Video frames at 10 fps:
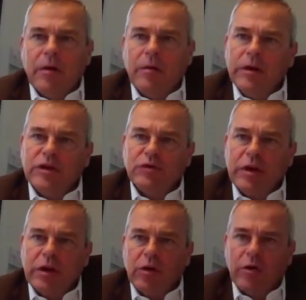which we
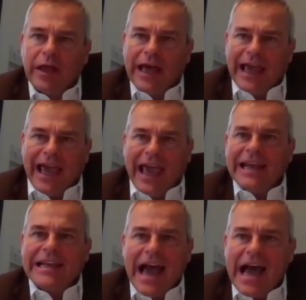call a hand
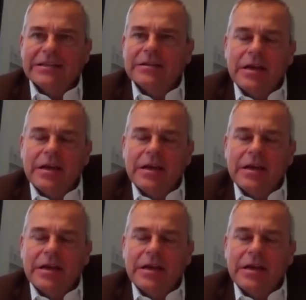guard,